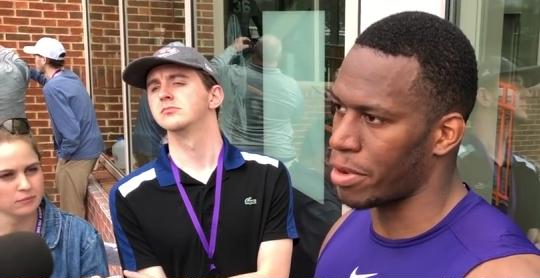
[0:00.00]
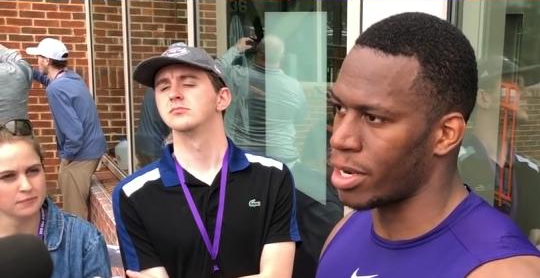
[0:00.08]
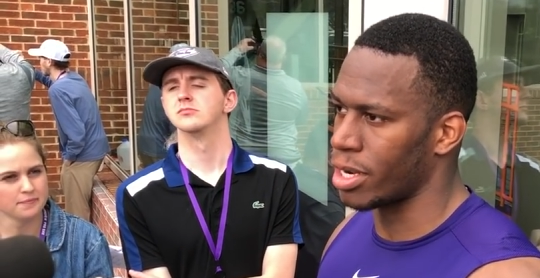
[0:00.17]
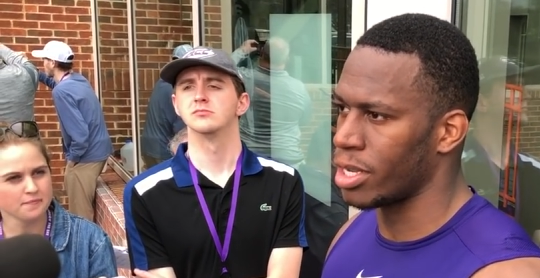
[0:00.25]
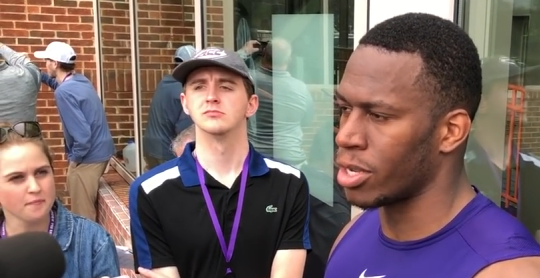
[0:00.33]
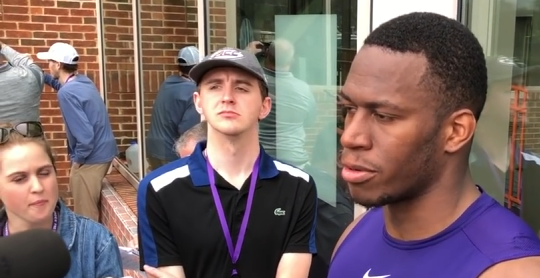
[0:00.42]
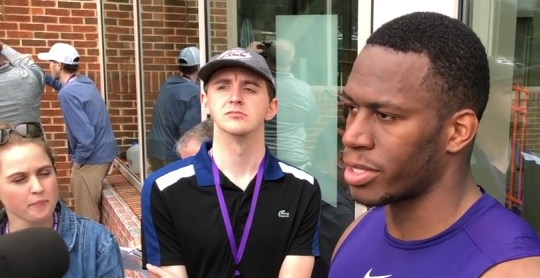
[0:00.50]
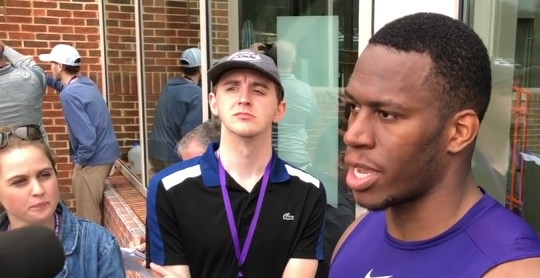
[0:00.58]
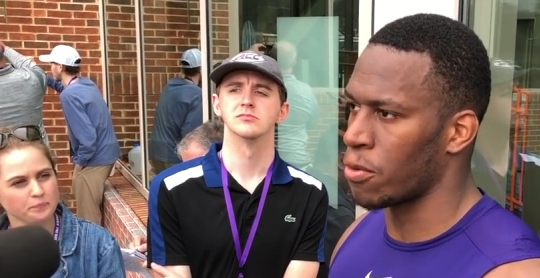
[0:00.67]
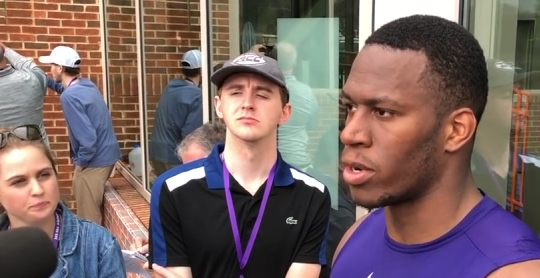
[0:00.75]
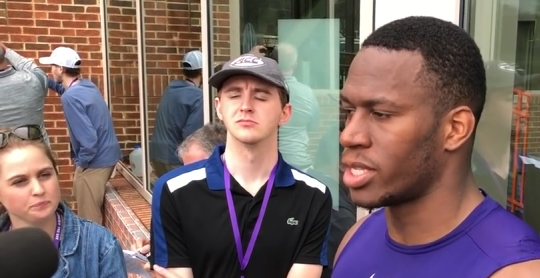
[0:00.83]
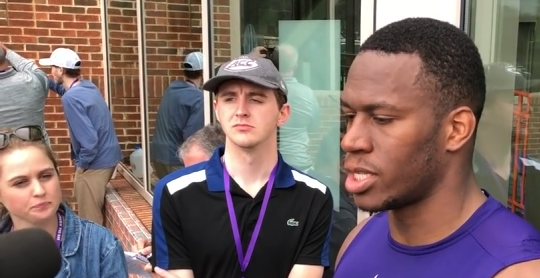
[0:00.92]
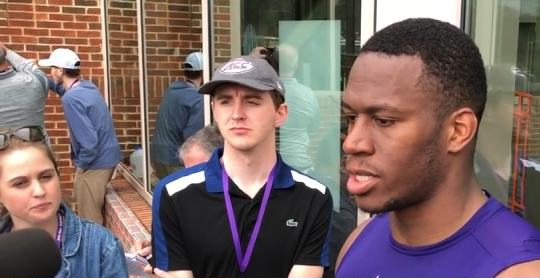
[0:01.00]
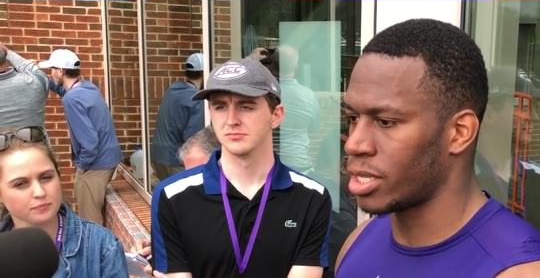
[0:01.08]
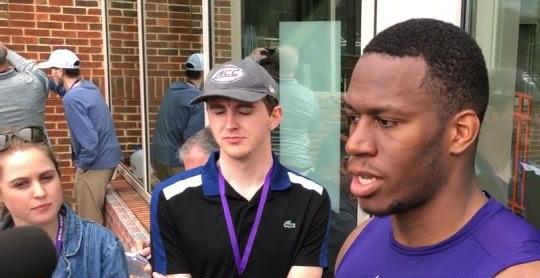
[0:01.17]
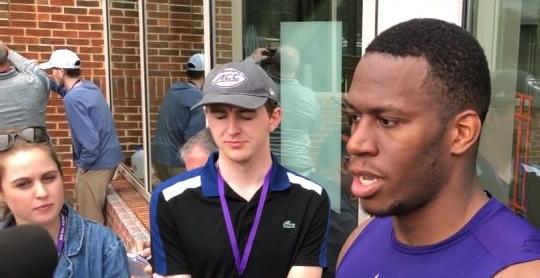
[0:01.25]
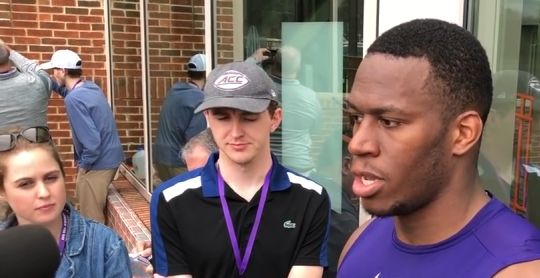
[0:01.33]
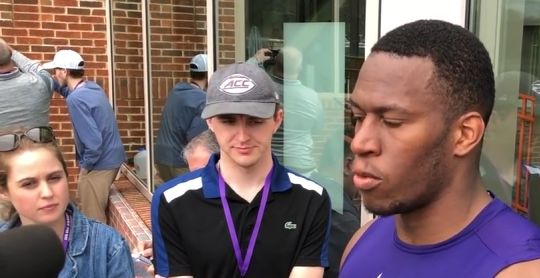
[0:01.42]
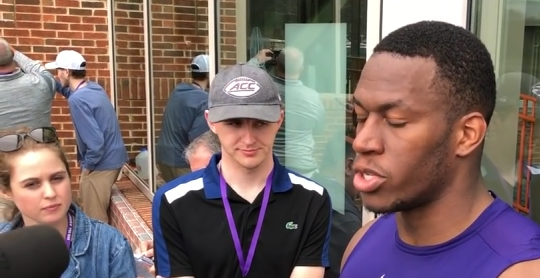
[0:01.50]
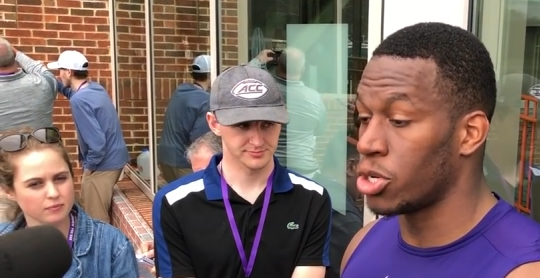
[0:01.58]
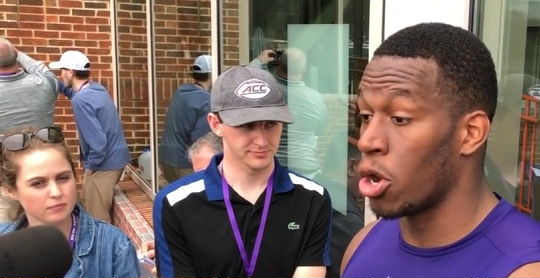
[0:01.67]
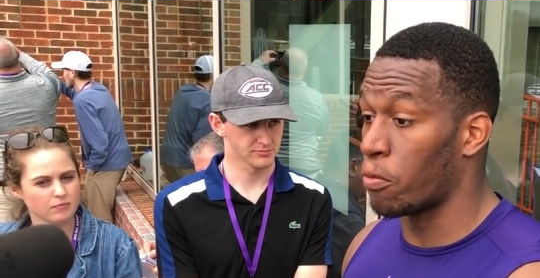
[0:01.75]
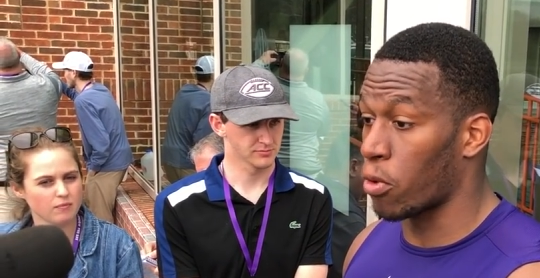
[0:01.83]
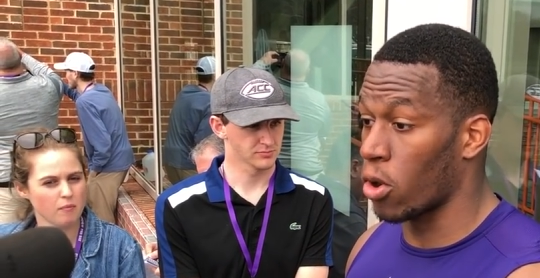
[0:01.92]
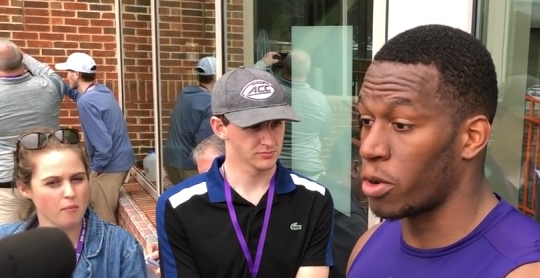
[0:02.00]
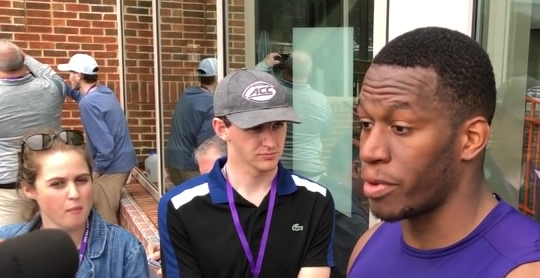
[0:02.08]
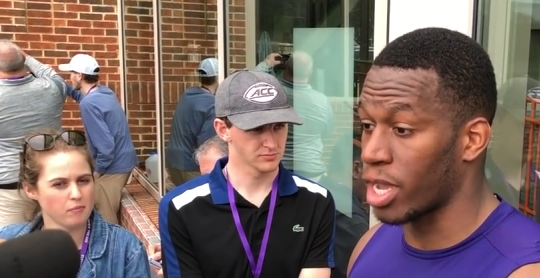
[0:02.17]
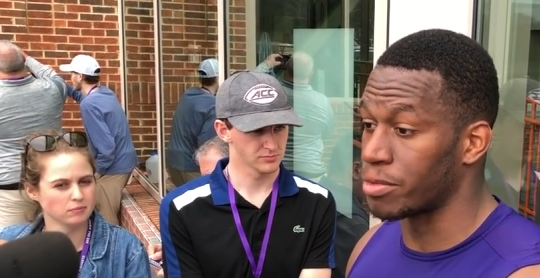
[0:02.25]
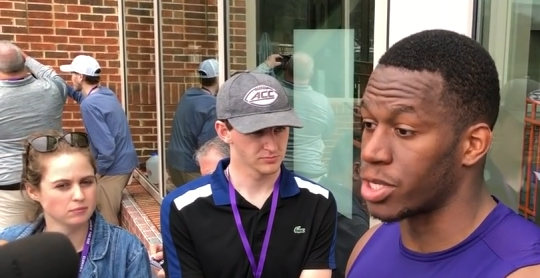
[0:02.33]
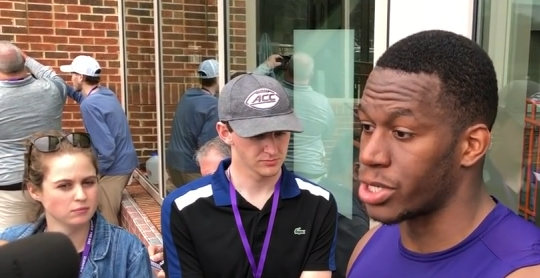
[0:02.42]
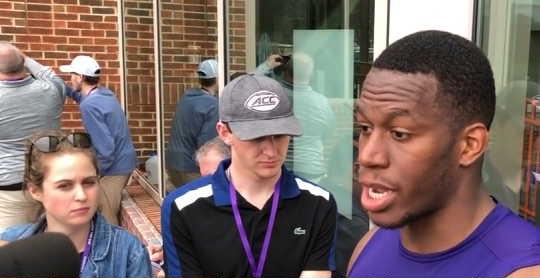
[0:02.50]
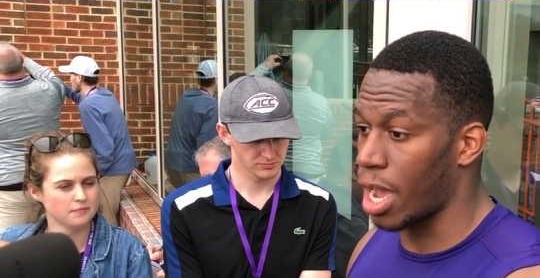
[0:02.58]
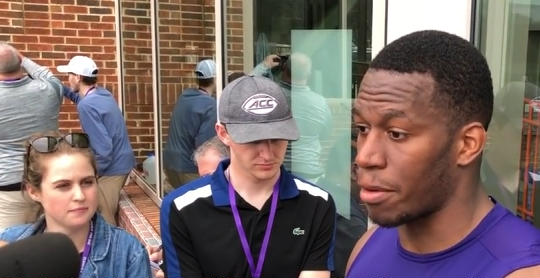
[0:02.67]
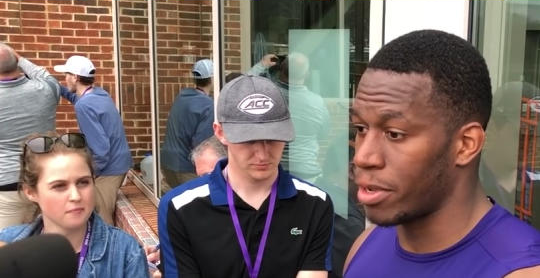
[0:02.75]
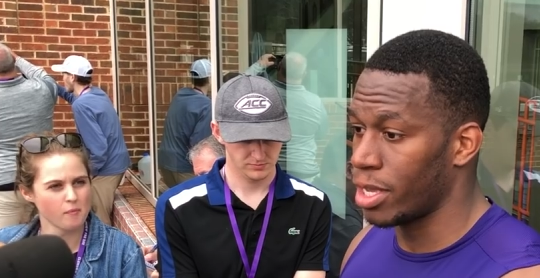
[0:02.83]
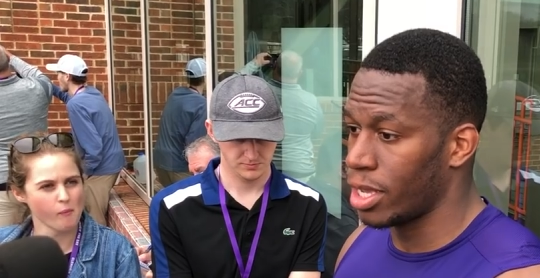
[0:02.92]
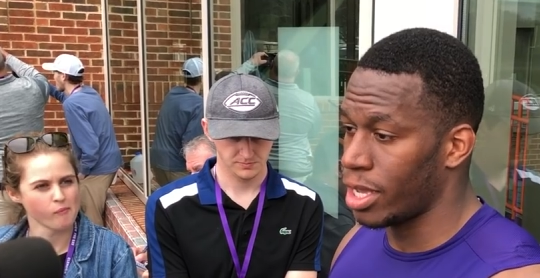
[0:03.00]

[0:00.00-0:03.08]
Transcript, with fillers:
Speaker 1: And you know what I'm saying? Once this, once you go pro, it becomes your job.